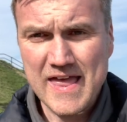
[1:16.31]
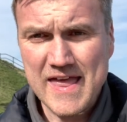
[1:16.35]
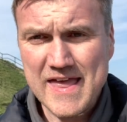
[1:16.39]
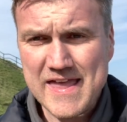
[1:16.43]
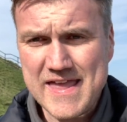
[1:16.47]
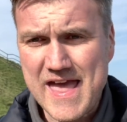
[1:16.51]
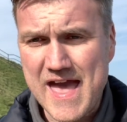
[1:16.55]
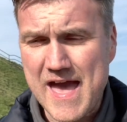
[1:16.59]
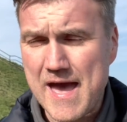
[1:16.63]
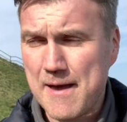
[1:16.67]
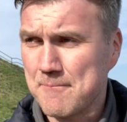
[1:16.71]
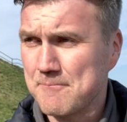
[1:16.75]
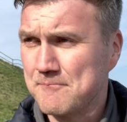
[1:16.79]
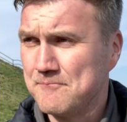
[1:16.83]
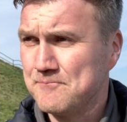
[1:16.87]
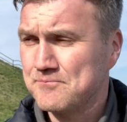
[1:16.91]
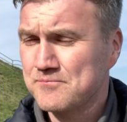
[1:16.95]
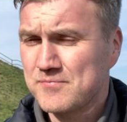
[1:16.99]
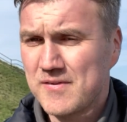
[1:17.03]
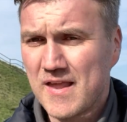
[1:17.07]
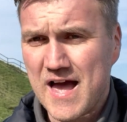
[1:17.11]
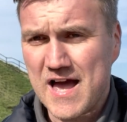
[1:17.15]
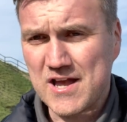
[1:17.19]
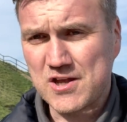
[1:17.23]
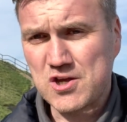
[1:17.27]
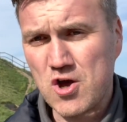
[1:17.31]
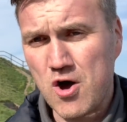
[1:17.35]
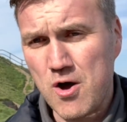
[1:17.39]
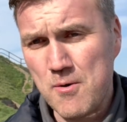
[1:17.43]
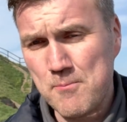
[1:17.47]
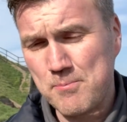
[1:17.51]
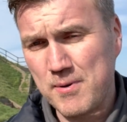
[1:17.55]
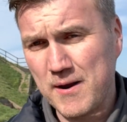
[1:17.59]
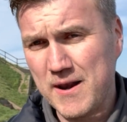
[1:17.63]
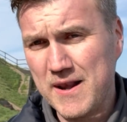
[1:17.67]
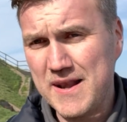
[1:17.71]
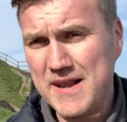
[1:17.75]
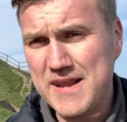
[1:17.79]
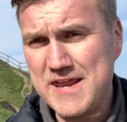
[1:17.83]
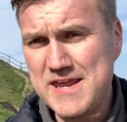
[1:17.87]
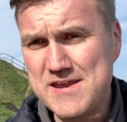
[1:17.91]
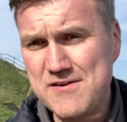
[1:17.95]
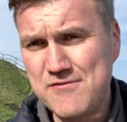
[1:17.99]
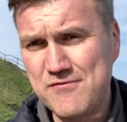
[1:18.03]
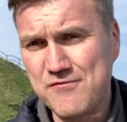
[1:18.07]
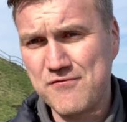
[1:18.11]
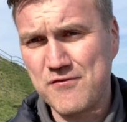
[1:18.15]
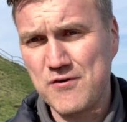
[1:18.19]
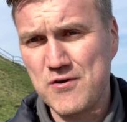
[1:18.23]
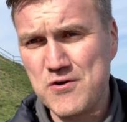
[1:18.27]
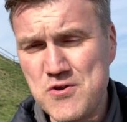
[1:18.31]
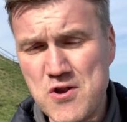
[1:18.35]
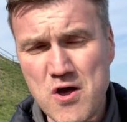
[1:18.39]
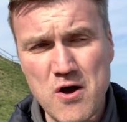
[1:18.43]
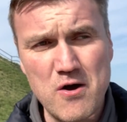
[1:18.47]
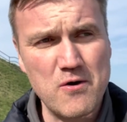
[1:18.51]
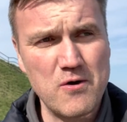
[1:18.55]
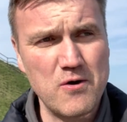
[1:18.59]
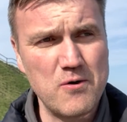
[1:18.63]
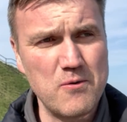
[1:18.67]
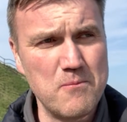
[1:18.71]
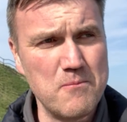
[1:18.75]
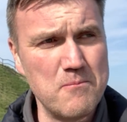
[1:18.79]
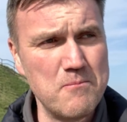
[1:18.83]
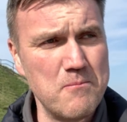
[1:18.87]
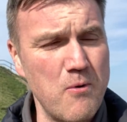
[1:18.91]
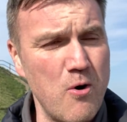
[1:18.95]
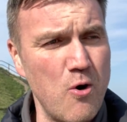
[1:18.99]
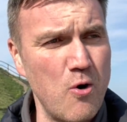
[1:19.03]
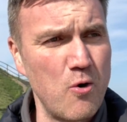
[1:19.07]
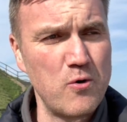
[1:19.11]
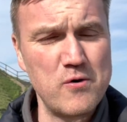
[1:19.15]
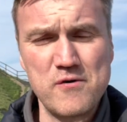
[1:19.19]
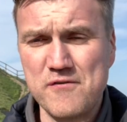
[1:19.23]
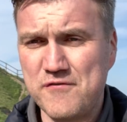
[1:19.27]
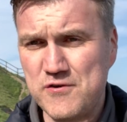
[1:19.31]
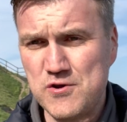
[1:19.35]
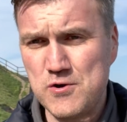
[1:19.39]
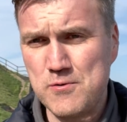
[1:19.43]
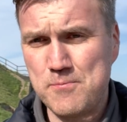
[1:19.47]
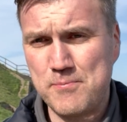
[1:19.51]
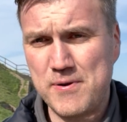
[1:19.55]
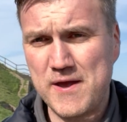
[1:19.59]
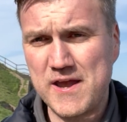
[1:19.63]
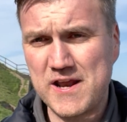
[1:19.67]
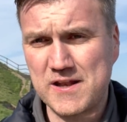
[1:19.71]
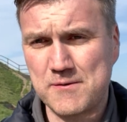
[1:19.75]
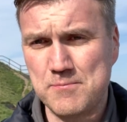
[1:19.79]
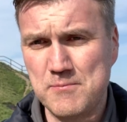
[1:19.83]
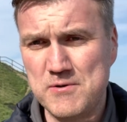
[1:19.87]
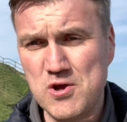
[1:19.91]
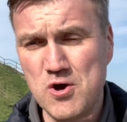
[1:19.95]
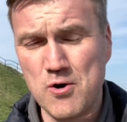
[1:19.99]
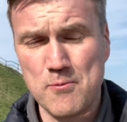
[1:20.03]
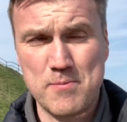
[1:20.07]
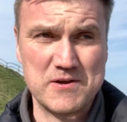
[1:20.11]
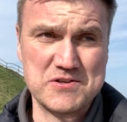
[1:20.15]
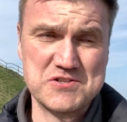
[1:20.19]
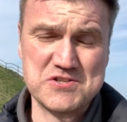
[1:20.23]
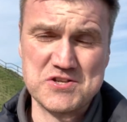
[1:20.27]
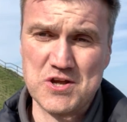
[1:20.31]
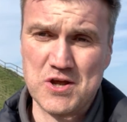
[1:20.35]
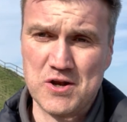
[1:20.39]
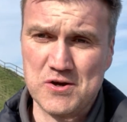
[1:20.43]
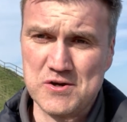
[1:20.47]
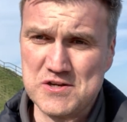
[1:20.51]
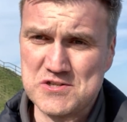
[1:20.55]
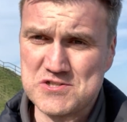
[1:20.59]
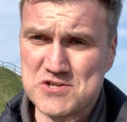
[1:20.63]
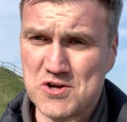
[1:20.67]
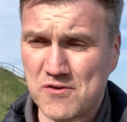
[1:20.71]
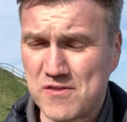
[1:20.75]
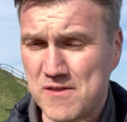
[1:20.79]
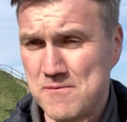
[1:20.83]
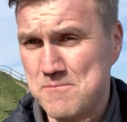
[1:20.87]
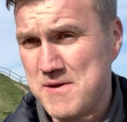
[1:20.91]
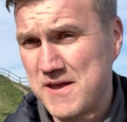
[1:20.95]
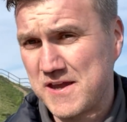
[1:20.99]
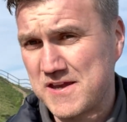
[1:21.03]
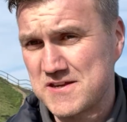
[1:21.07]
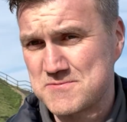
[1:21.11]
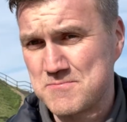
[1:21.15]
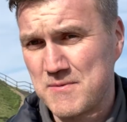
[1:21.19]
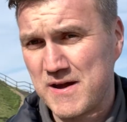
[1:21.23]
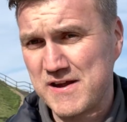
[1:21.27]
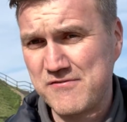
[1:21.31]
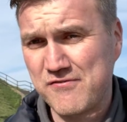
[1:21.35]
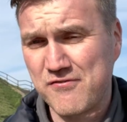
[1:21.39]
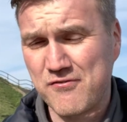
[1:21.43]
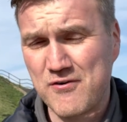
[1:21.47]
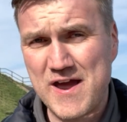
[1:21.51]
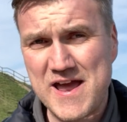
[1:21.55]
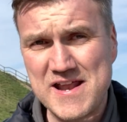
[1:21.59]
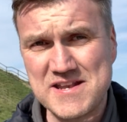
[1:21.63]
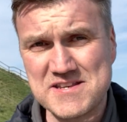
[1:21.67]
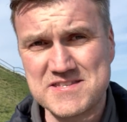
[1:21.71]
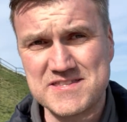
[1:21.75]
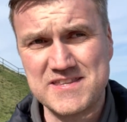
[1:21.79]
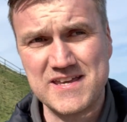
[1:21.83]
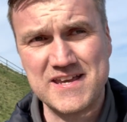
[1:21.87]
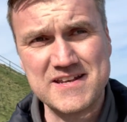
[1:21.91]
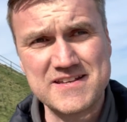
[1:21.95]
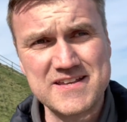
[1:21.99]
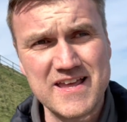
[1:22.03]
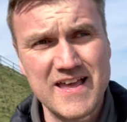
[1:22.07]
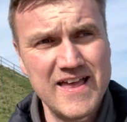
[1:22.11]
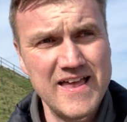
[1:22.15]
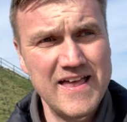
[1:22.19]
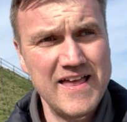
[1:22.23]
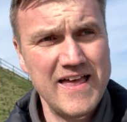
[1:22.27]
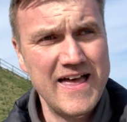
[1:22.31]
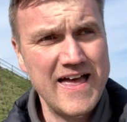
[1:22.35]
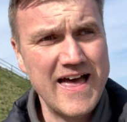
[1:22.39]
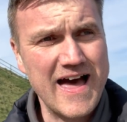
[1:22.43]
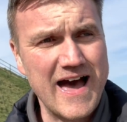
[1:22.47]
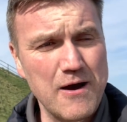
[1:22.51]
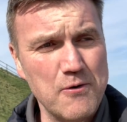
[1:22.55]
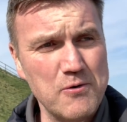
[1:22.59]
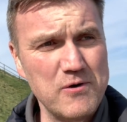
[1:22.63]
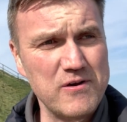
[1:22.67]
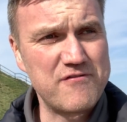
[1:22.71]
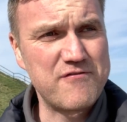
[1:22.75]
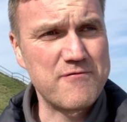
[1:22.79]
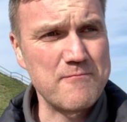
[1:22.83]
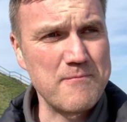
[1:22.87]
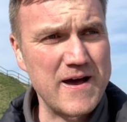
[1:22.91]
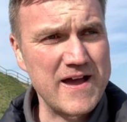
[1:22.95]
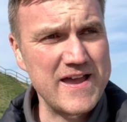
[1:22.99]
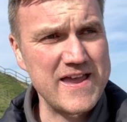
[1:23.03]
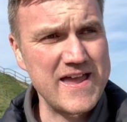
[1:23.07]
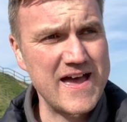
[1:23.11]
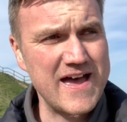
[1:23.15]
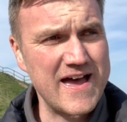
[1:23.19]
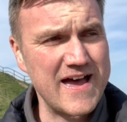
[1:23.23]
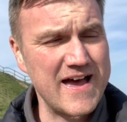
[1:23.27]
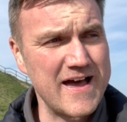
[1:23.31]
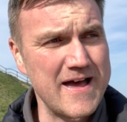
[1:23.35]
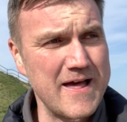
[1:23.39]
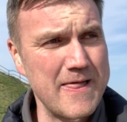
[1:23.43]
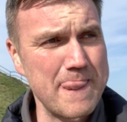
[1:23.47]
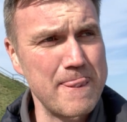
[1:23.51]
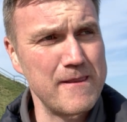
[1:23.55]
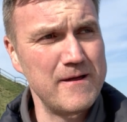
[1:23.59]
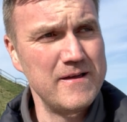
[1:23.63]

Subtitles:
yeah, I can't believe not more of you picked me up, or certainly took the mick as my friends did, out of my